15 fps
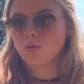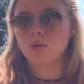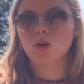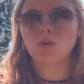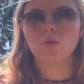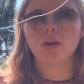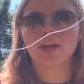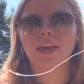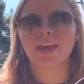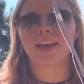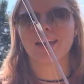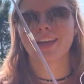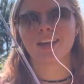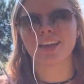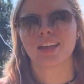Woo-wee!
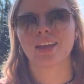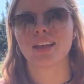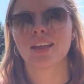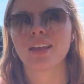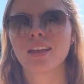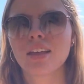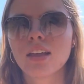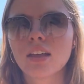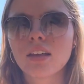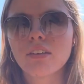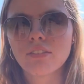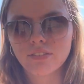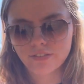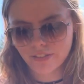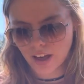
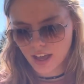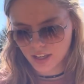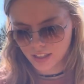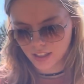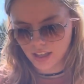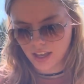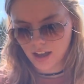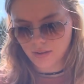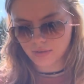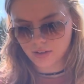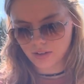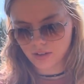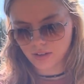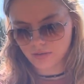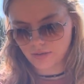Finally got one
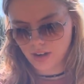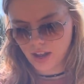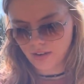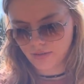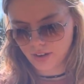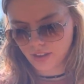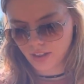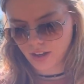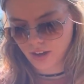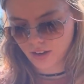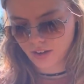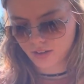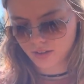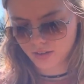on the Ned Rig there.